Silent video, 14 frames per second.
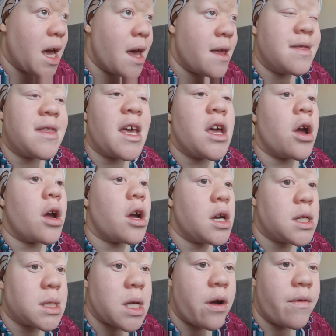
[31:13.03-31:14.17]
and they
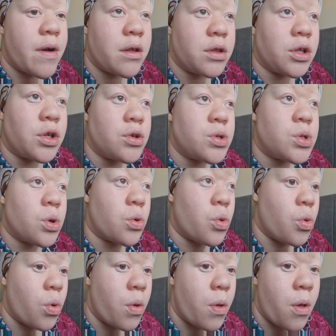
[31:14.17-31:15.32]
hurt around the
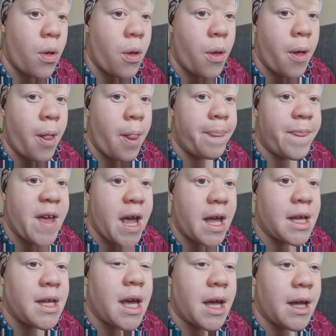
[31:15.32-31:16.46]
cuticle.
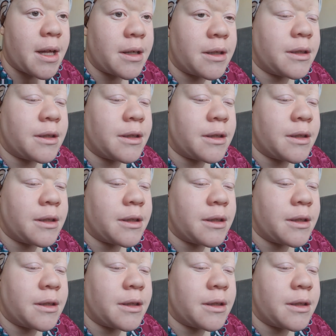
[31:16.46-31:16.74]
These